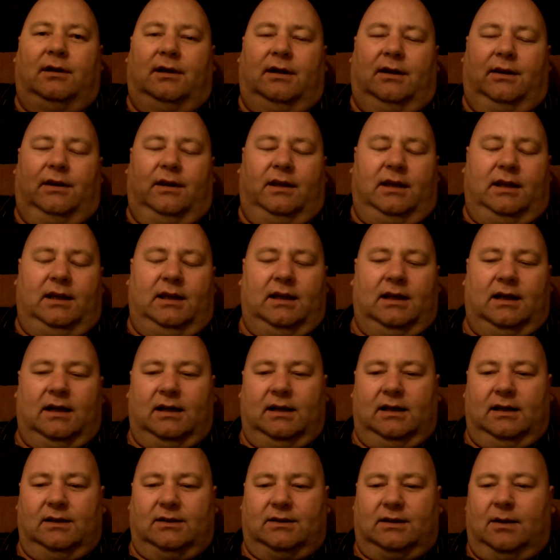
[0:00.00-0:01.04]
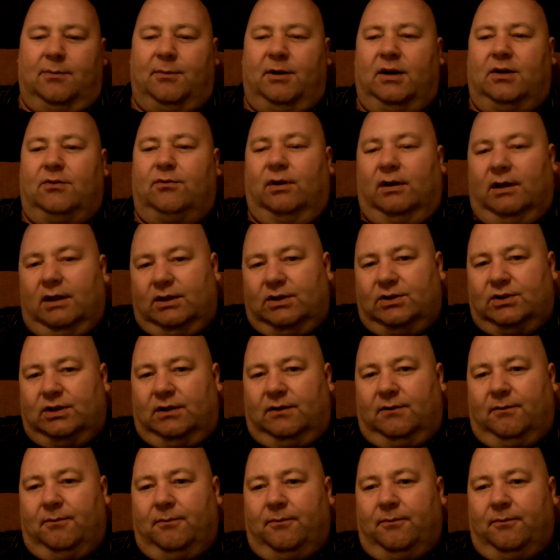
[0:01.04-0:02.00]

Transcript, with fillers: in the uh, Islamic religion.